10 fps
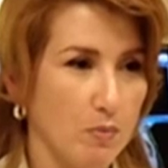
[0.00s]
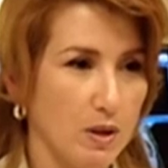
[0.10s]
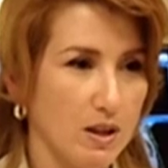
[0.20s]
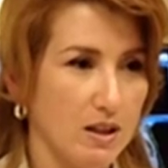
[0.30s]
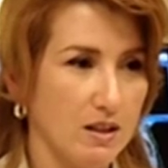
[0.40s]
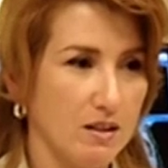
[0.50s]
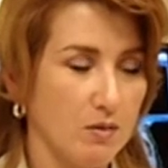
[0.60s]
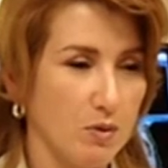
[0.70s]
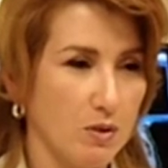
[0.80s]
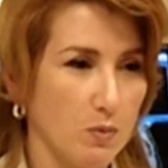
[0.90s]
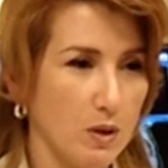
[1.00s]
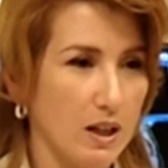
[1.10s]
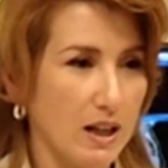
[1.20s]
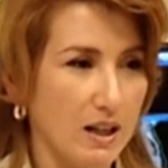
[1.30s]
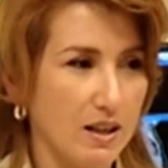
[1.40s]
But with the
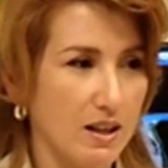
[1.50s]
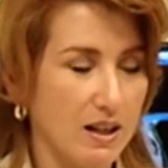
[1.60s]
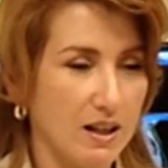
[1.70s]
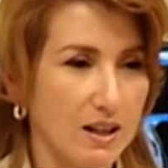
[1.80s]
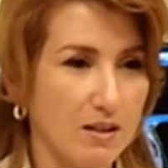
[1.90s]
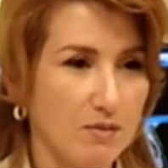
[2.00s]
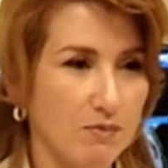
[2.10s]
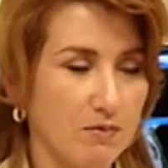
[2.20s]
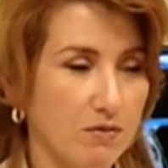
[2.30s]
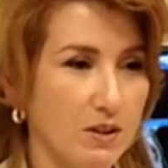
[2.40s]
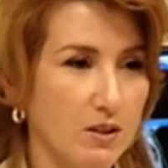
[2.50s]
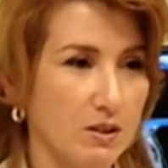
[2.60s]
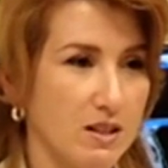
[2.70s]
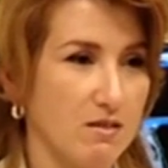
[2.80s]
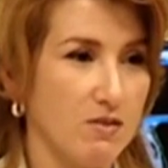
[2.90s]
way the
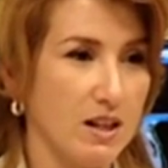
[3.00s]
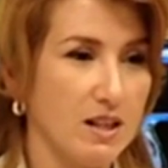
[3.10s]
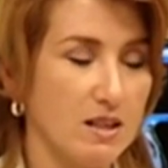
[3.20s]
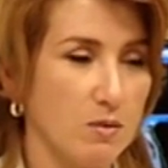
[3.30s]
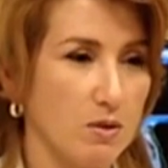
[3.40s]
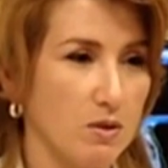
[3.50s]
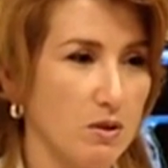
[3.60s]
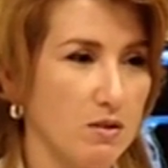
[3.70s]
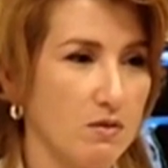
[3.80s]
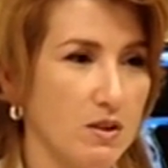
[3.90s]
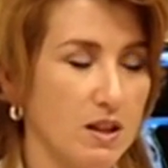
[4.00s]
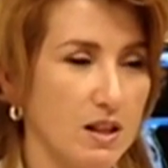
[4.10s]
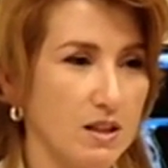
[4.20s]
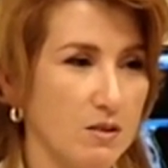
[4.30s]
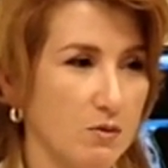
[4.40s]
field is advancing with all of
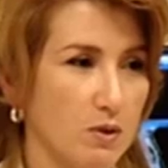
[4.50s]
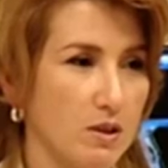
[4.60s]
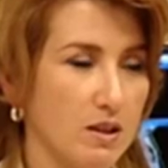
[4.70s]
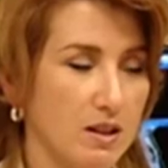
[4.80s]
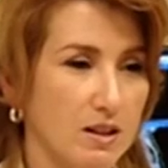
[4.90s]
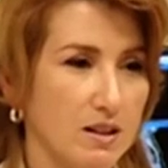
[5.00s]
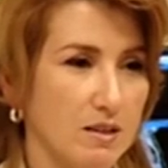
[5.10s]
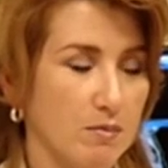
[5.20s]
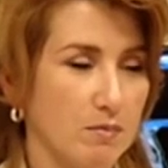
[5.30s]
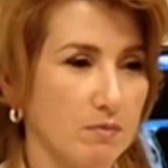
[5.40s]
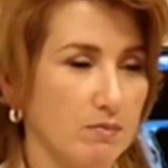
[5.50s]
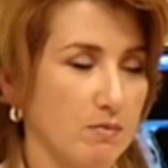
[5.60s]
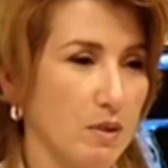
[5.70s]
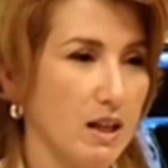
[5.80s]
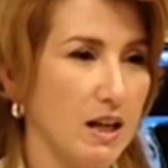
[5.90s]
the different
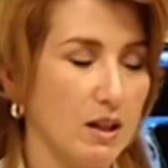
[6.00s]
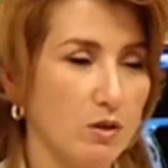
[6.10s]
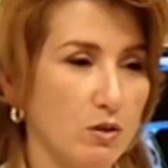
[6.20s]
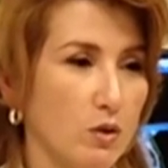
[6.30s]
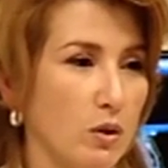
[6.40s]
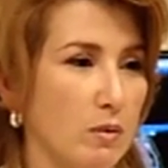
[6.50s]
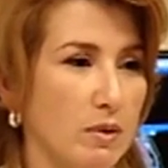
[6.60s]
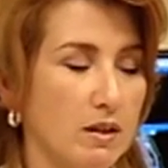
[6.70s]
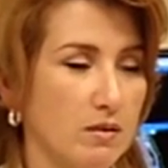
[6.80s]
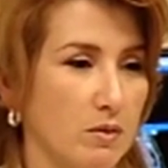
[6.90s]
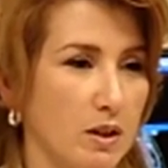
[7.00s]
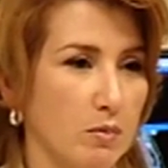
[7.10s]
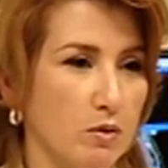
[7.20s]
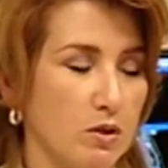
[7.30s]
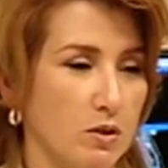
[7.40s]
mechanical equipment, we're
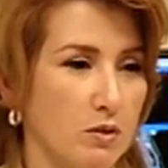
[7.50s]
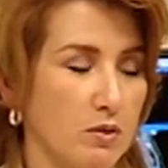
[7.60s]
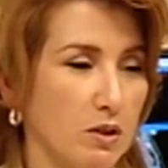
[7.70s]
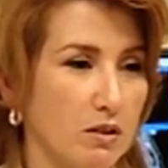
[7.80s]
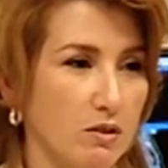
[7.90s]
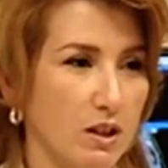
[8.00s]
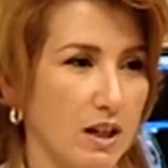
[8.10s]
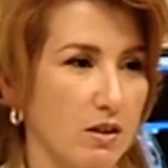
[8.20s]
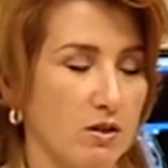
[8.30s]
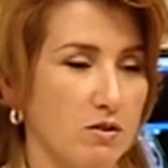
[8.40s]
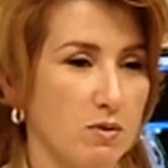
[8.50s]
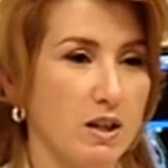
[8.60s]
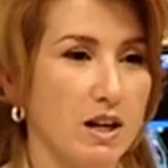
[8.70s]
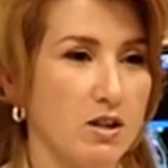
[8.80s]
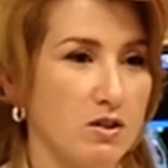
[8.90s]
able to deliver higher dose
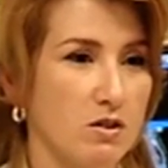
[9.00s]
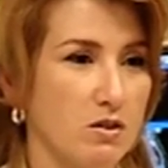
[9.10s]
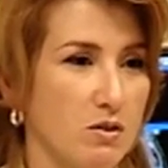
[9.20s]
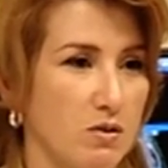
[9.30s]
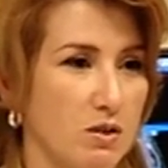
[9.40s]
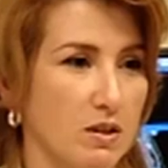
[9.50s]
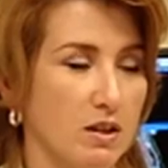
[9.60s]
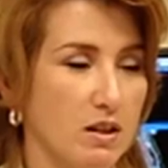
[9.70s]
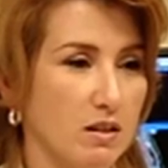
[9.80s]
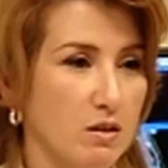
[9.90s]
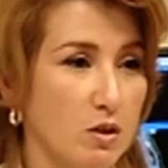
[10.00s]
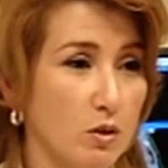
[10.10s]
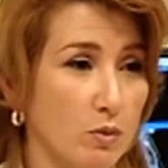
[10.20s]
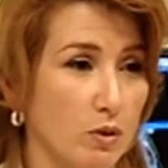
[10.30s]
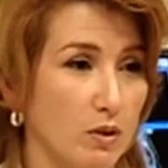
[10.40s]
radiation to the, the
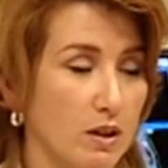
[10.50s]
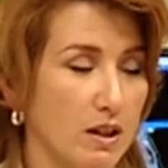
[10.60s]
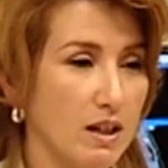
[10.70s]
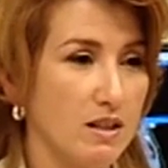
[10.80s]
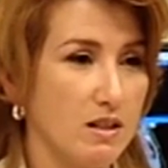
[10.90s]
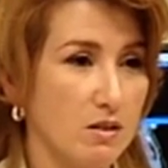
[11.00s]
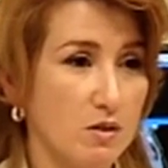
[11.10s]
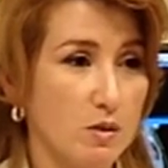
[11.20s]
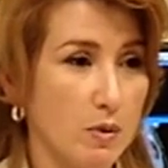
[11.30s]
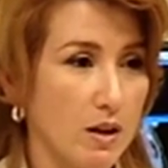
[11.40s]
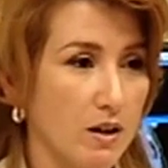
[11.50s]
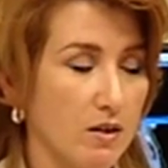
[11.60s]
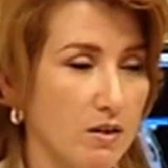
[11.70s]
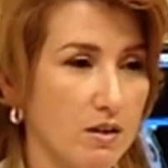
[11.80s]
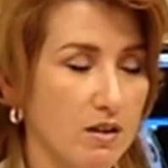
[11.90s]
tumor and still
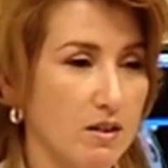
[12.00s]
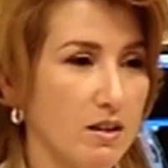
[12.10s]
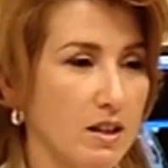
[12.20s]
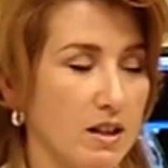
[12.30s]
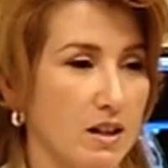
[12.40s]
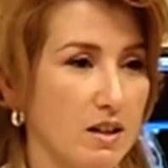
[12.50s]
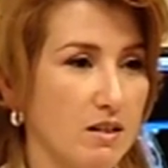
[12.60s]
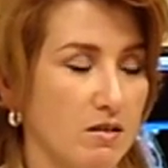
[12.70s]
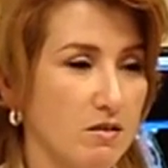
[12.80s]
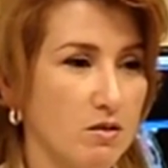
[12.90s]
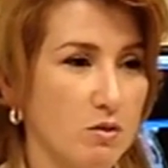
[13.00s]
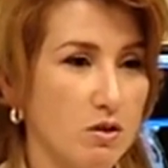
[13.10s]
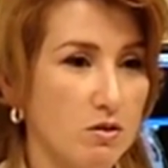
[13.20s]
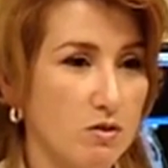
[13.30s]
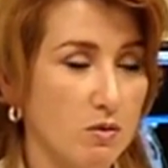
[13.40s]
spare the
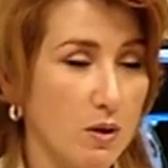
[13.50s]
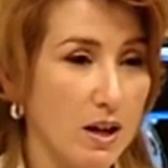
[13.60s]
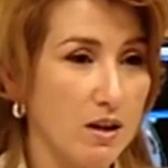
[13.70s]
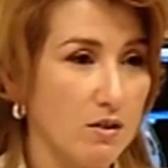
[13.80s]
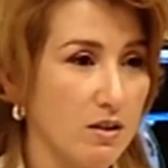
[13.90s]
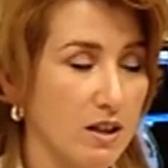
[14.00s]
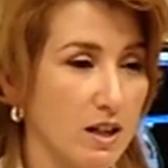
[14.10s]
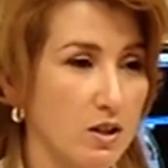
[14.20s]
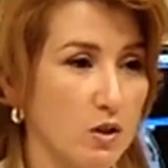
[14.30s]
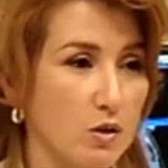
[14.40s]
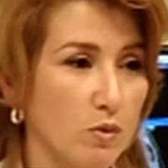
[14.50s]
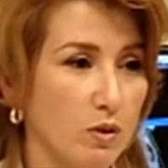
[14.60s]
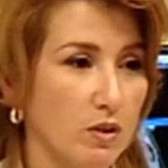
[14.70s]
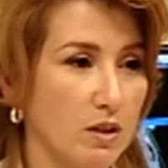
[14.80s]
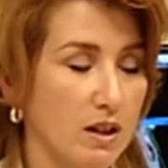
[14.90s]
structures around that
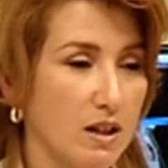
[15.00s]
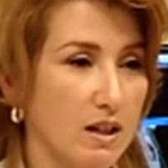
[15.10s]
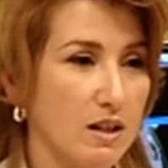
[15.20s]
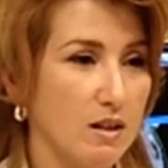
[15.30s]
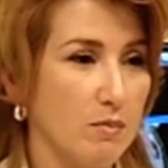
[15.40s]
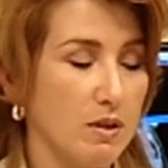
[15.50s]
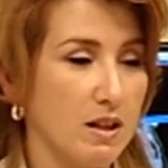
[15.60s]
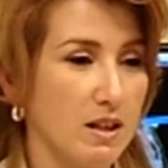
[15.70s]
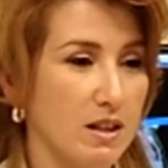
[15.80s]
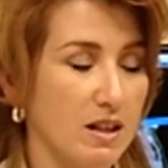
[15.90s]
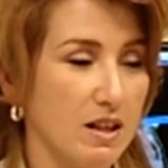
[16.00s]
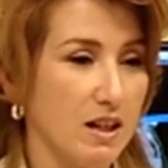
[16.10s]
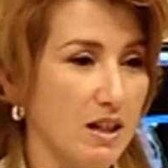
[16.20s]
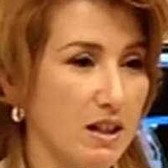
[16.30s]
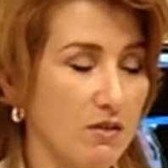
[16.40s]
tumor um, and,
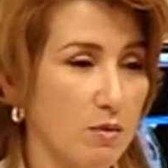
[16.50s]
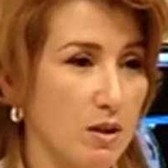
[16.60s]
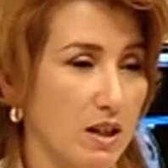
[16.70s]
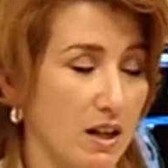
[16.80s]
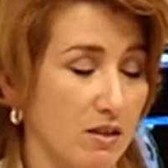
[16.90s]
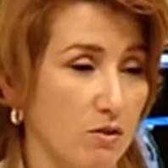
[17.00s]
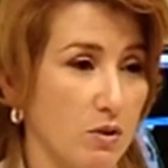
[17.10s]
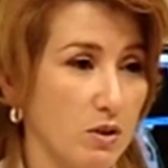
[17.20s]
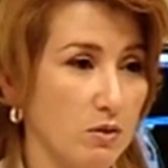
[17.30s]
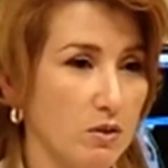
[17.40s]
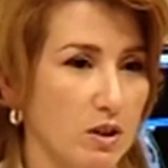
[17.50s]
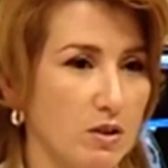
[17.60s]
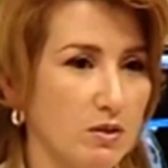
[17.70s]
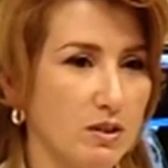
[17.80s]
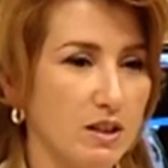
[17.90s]
and not give them any kind of critical
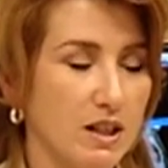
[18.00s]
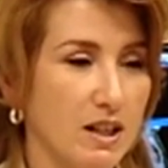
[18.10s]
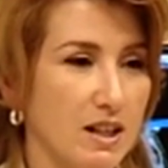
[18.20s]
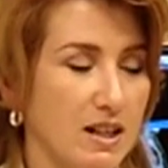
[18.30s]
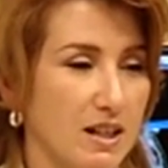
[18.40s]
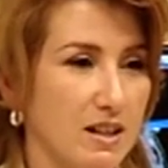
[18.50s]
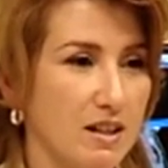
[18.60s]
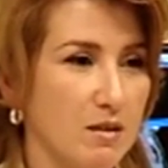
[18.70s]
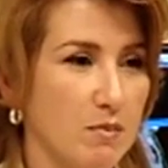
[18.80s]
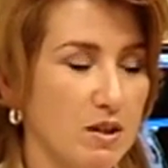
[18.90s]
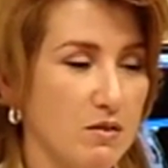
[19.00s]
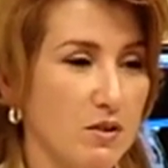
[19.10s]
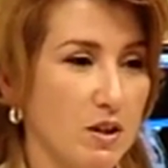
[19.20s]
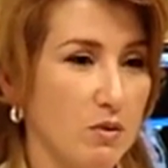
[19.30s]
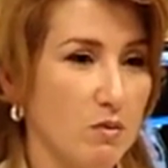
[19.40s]
dose. Um, it's
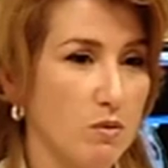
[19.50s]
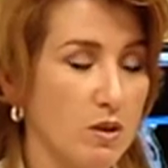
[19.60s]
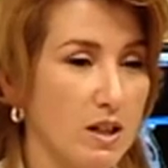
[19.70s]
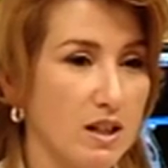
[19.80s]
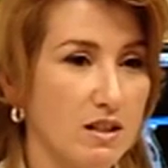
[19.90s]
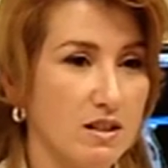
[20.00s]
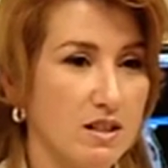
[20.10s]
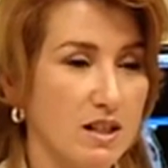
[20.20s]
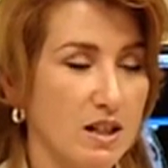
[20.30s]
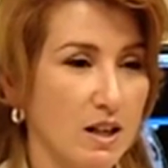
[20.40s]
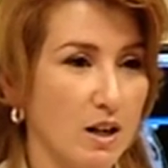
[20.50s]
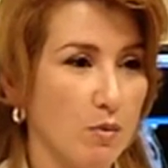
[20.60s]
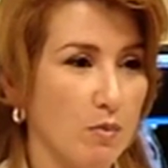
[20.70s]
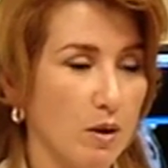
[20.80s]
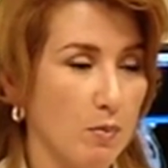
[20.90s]
very rewarding to see
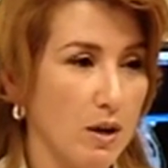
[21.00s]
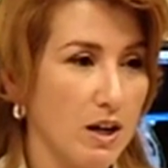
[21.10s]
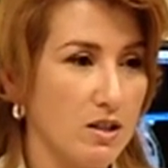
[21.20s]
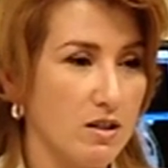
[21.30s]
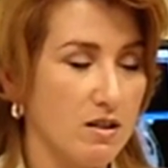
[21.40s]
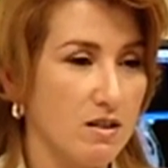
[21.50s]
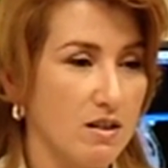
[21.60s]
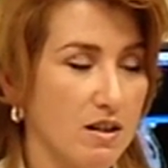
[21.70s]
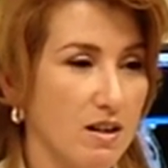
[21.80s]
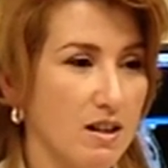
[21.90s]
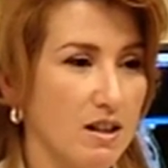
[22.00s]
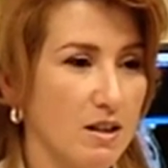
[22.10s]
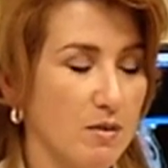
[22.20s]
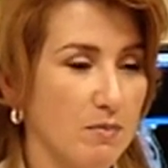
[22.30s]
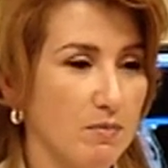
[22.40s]
our, our patients
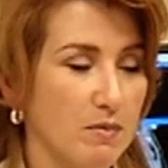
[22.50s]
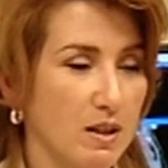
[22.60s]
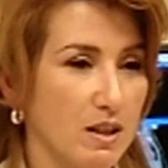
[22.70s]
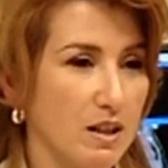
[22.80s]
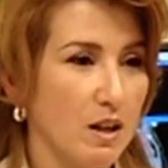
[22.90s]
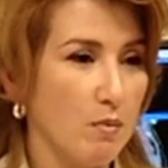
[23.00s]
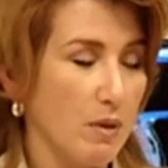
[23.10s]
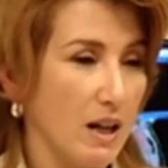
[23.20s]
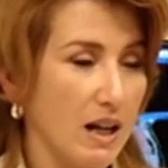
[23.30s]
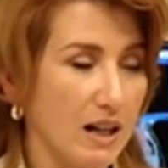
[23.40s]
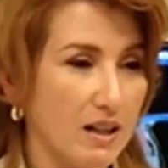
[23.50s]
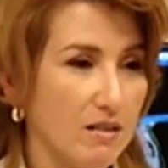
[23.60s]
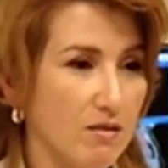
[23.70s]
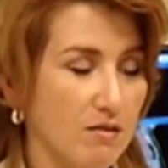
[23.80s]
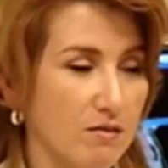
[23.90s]
um, come
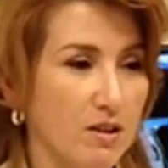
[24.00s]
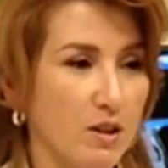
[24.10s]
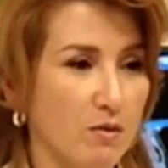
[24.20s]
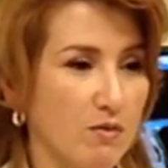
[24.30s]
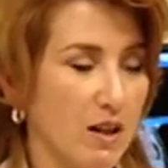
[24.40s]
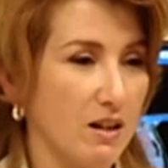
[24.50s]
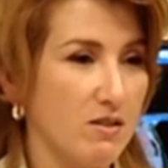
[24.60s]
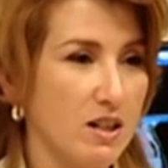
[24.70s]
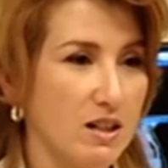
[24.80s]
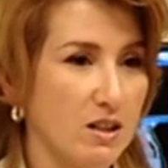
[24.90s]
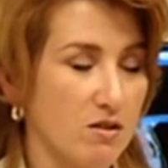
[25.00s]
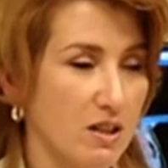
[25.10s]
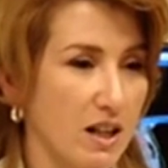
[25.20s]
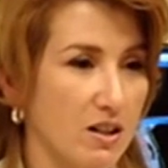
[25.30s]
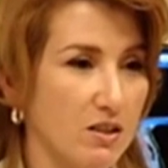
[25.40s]
back, you know, five, ten
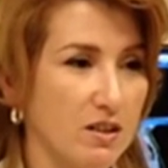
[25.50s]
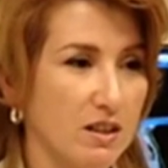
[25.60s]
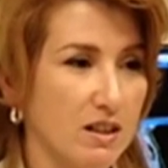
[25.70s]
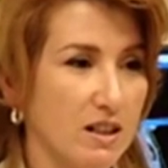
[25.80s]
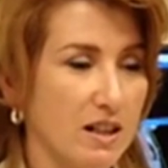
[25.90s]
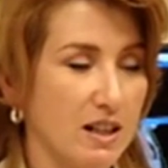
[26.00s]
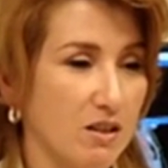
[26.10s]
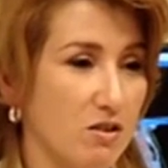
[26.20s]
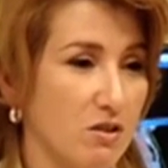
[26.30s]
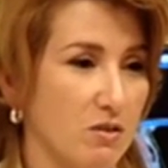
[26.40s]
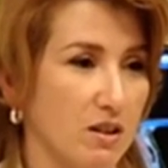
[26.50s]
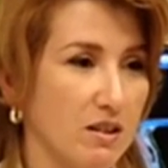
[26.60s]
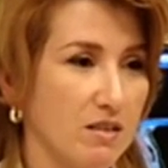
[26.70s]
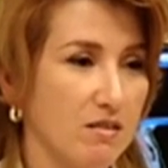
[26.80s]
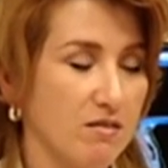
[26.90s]
years later, and they're
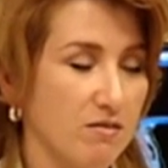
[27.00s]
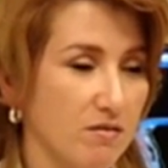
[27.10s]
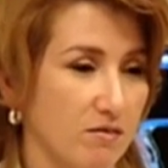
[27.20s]
doing